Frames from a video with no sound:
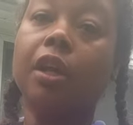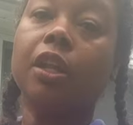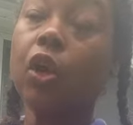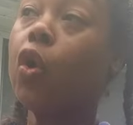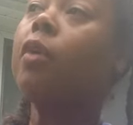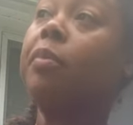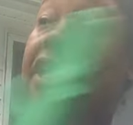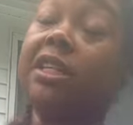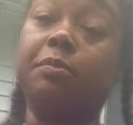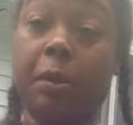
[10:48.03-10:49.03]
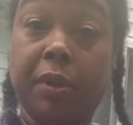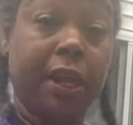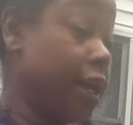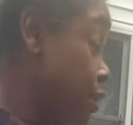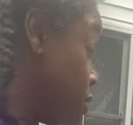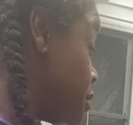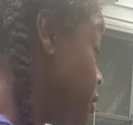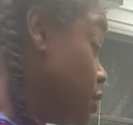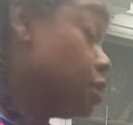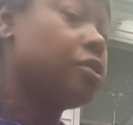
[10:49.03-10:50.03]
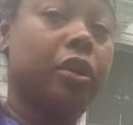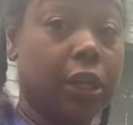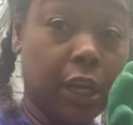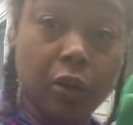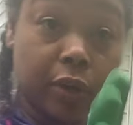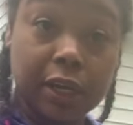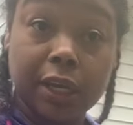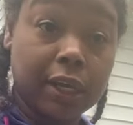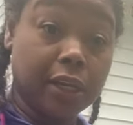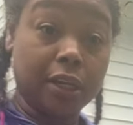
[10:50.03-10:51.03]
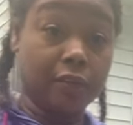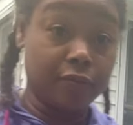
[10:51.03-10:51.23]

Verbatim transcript: Lord bless my plants so that they don't get any of